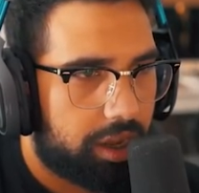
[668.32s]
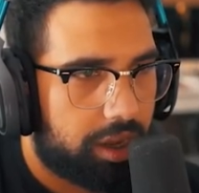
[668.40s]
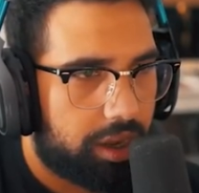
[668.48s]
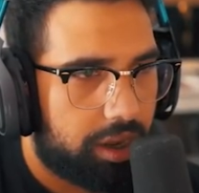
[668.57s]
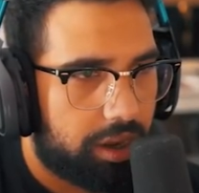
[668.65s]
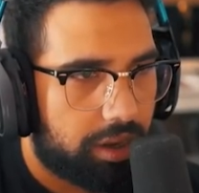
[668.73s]

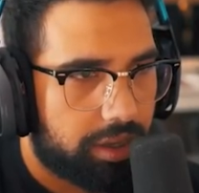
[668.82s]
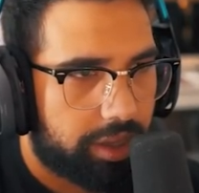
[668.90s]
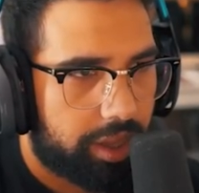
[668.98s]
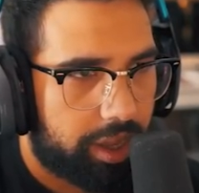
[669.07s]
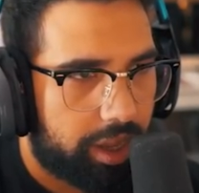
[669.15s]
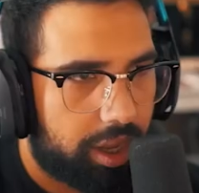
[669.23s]
Oh,
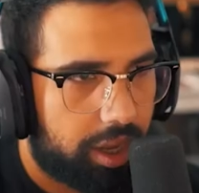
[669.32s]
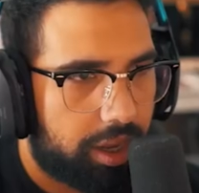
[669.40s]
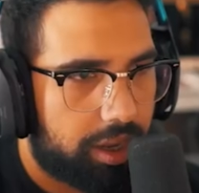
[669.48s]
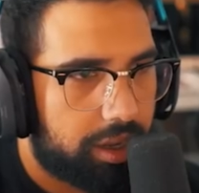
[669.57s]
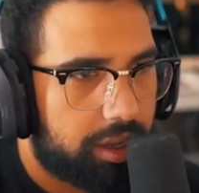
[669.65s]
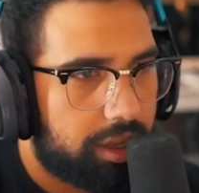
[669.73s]
yeah.
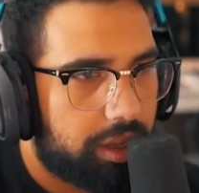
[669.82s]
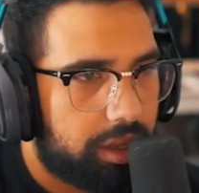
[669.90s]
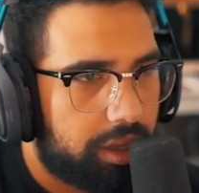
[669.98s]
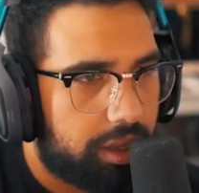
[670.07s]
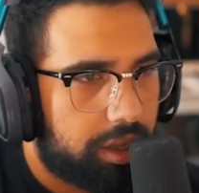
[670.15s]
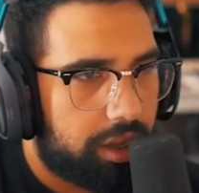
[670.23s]

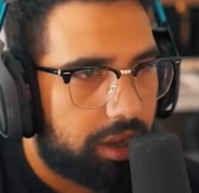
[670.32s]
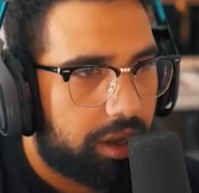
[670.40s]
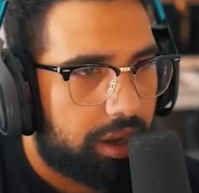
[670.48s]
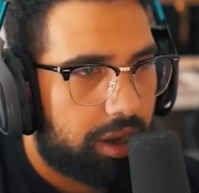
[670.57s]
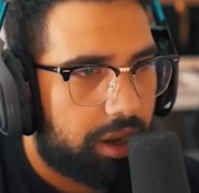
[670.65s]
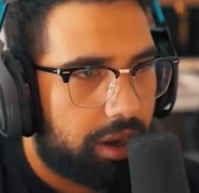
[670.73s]

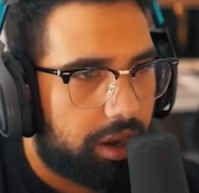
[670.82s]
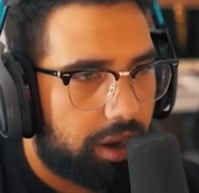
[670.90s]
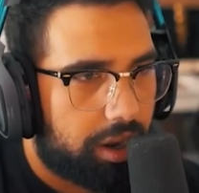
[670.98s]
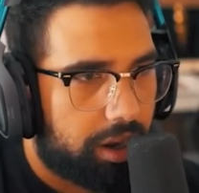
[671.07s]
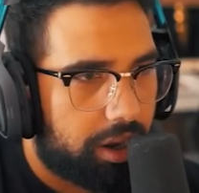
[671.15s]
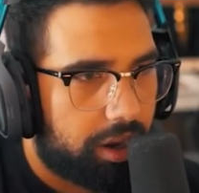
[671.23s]

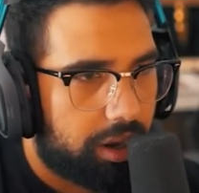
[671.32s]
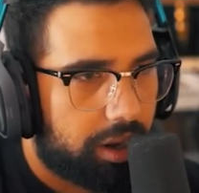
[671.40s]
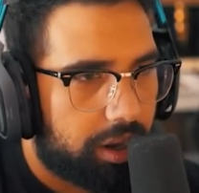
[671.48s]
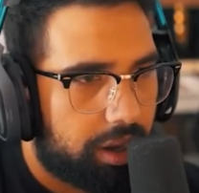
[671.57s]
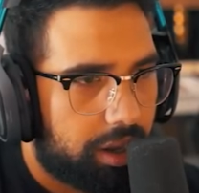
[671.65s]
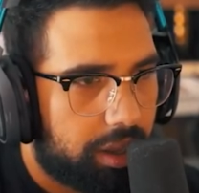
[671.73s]
Oh,
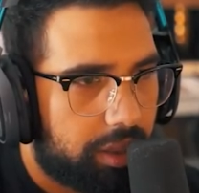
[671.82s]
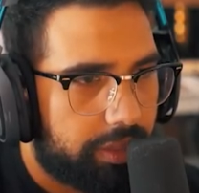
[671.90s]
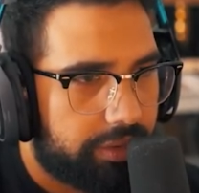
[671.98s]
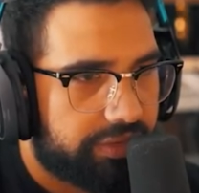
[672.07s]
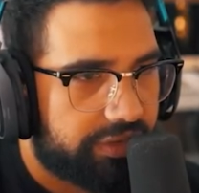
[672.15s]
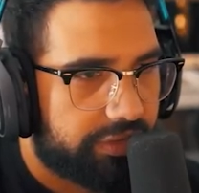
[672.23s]

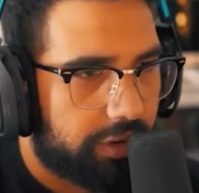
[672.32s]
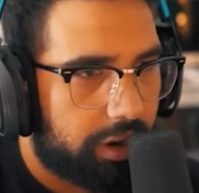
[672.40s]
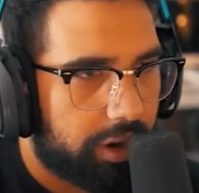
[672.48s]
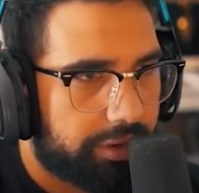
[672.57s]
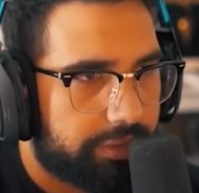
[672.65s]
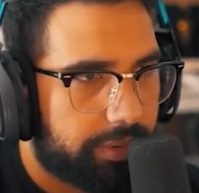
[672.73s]
this is
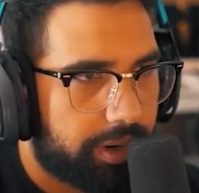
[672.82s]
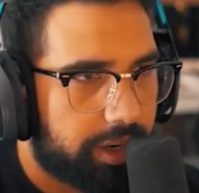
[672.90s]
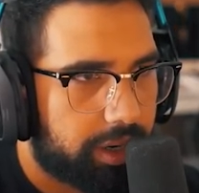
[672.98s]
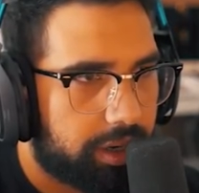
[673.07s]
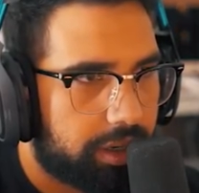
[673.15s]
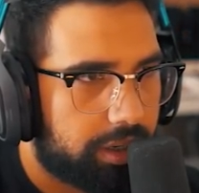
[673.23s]
art right
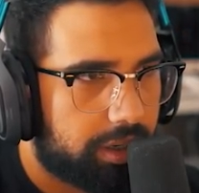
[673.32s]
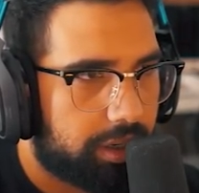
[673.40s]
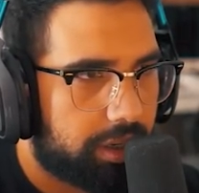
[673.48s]
here.